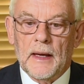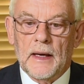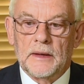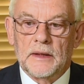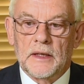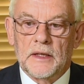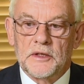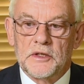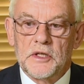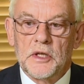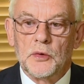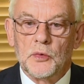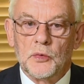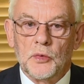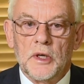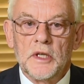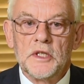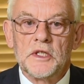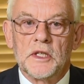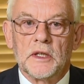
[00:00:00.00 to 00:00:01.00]
until
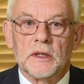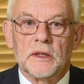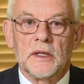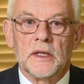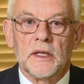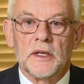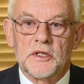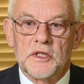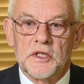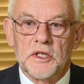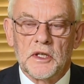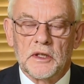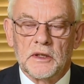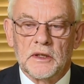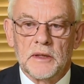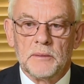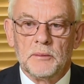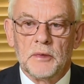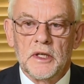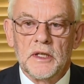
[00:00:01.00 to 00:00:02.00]
recently, it's
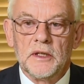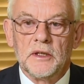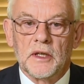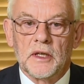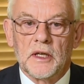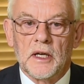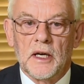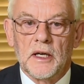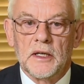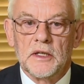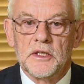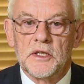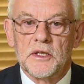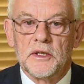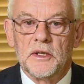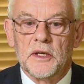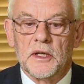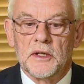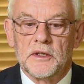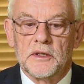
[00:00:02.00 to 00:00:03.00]
certainly been the case
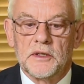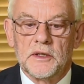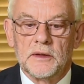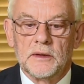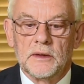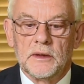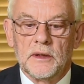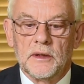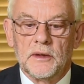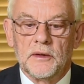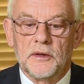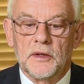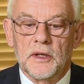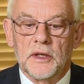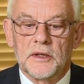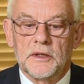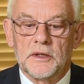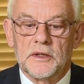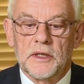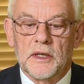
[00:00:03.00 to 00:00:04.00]
that
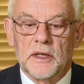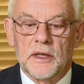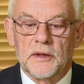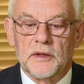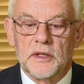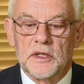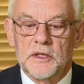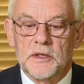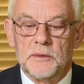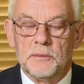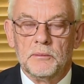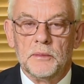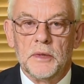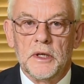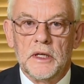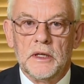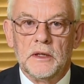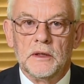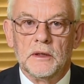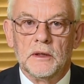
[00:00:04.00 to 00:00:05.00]
there's
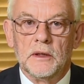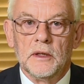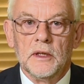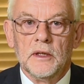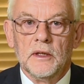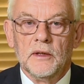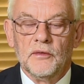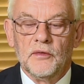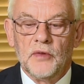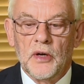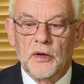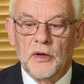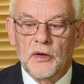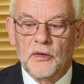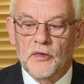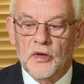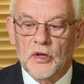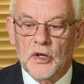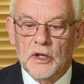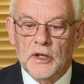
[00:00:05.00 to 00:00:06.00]
been very,
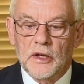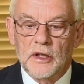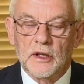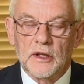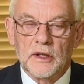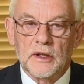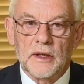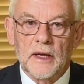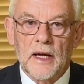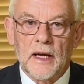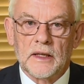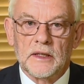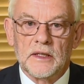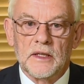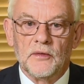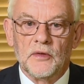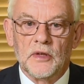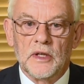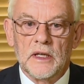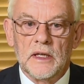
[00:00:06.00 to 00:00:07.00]
very little
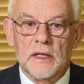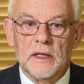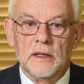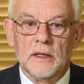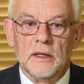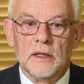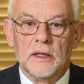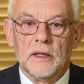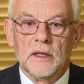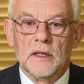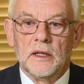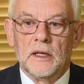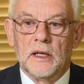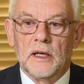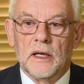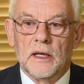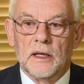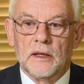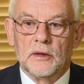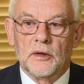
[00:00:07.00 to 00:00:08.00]
activity
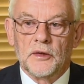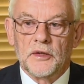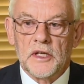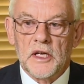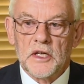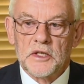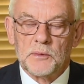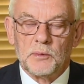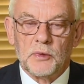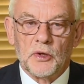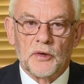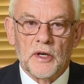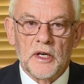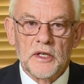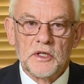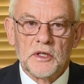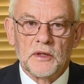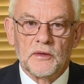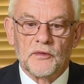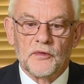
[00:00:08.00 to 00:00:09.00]
on the
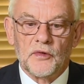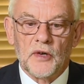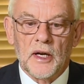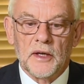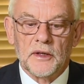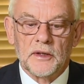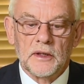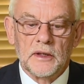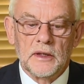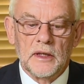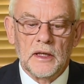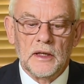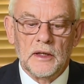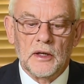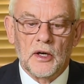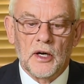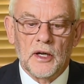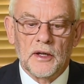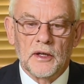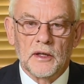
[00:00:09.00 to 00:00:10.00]
exploration front in
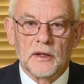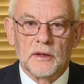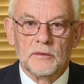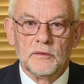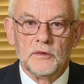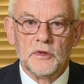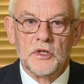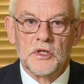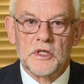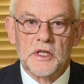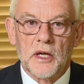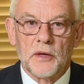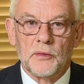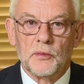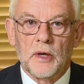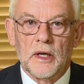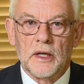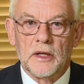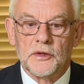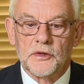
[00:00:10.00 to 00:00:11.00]
either New South
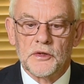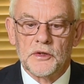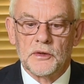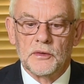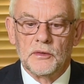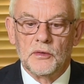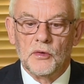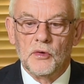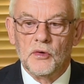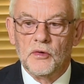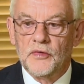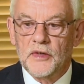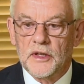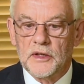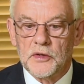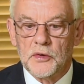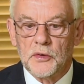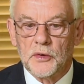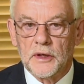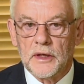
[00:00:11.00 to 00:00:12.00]
Wales or
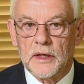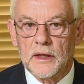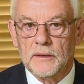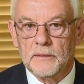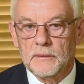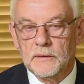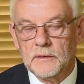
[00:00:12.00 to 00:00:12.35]
Victoria.